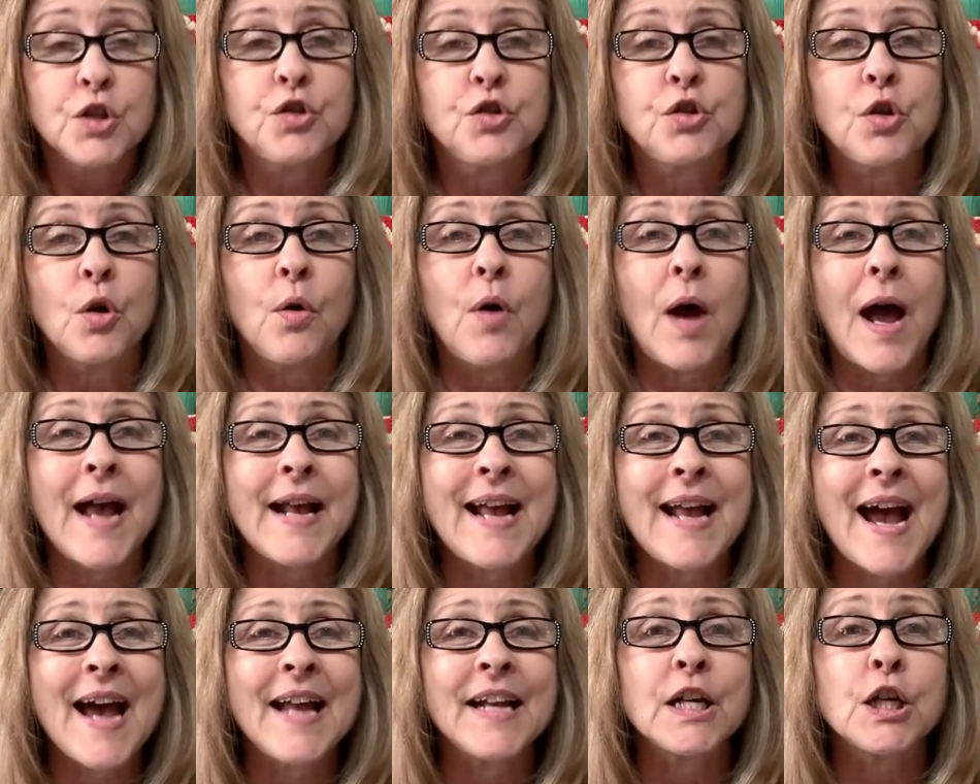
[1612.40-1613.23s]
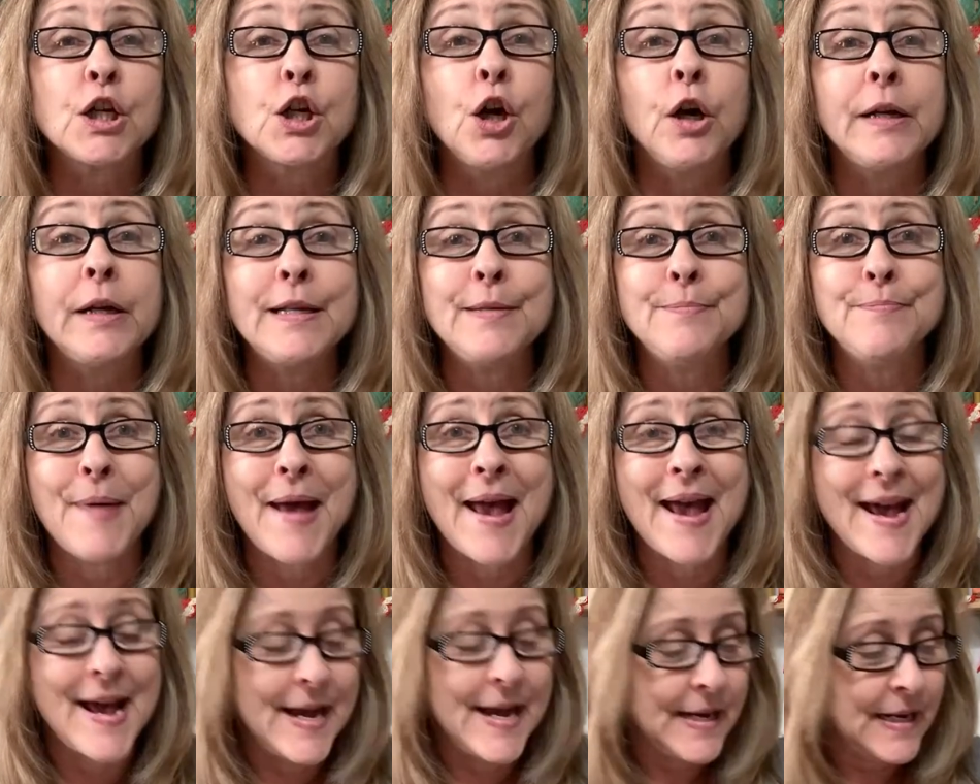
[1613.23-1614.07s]
So I got a goodie
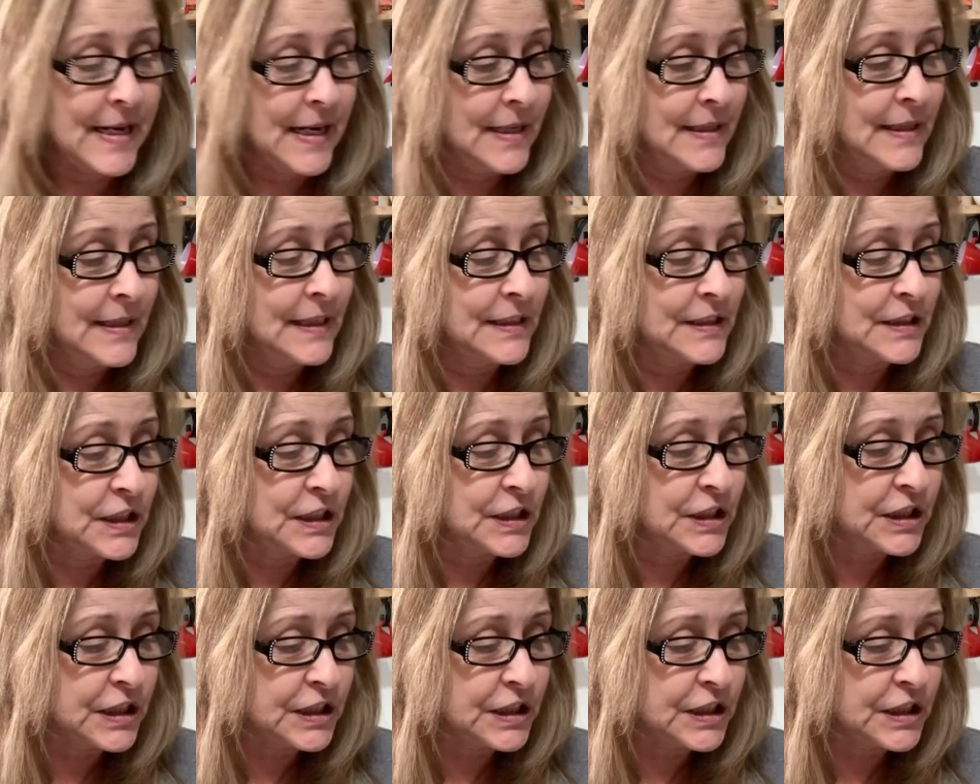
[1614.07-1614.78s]
bag, and this is